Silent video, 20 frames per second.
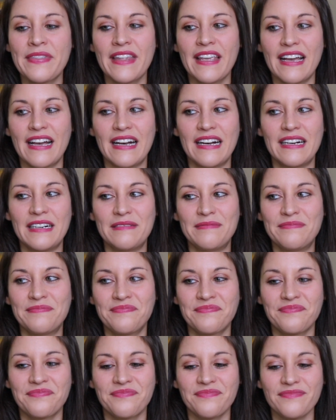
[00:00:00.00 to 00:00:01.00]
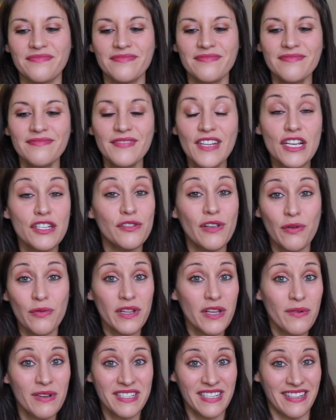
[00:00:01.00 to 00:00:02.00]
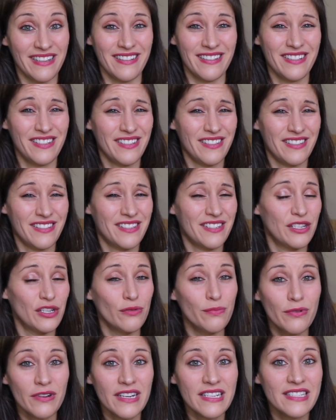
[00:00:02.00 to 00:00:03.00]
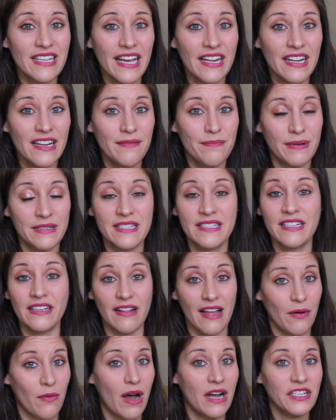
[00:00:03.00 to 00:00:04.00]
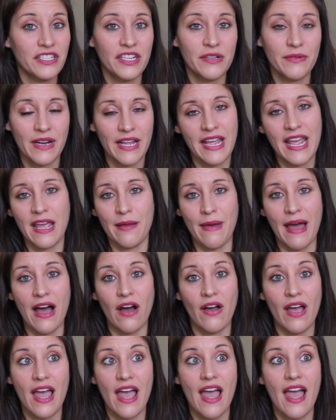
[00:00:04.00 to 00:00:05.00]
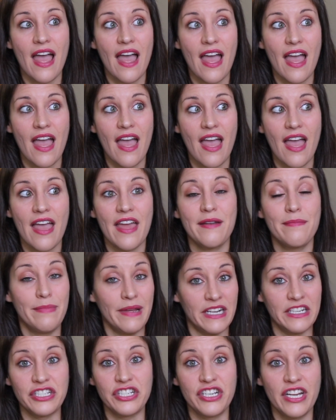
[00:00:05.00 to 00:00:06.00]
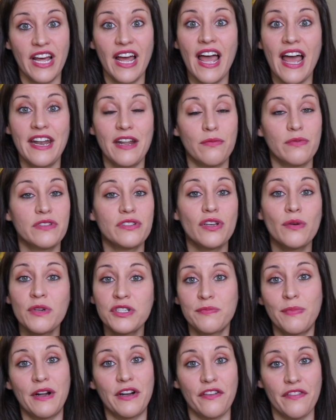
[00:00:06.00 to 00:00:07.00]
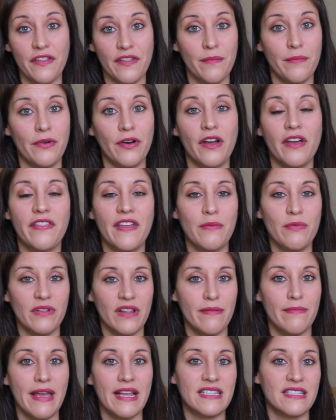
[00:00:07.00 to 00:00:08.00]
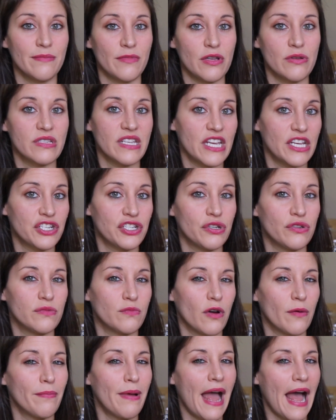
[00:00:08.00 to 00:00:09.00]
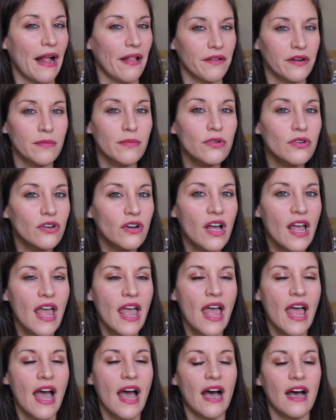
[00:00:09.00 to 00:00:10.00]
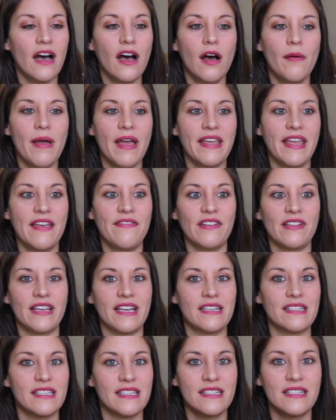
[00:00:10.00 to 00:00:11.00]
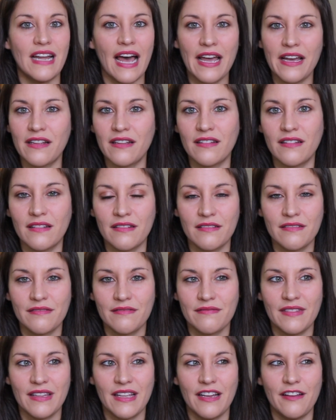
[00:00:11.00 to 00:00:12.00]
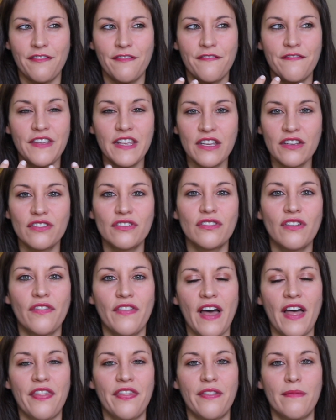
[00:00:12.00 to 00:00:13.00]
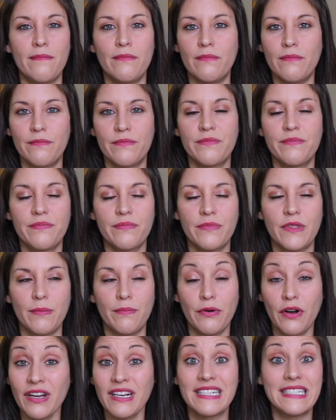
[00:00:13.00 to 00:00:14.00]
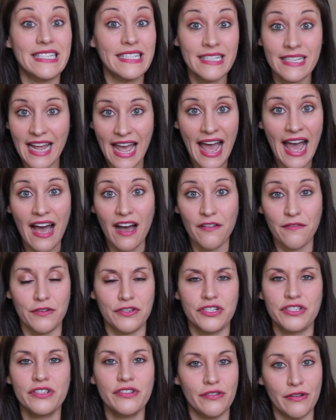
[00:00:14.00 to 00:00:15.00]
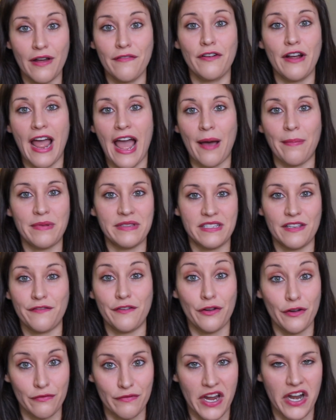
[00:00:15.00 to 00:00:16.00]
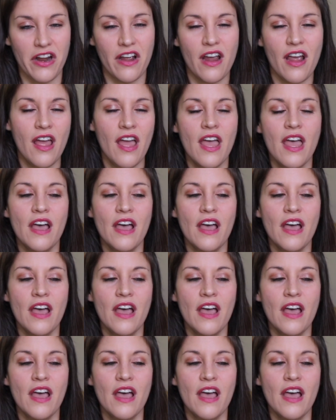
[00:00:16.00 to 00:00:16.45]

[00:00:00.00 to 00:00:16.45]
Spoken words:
So I really wasn't super excited, but still, I watched it when it came out and binged it, and it was so much better than the book. They really made some of those issues more palatable, and gave it like a style, a feel that the book didn't have, which never happens if you're a reader.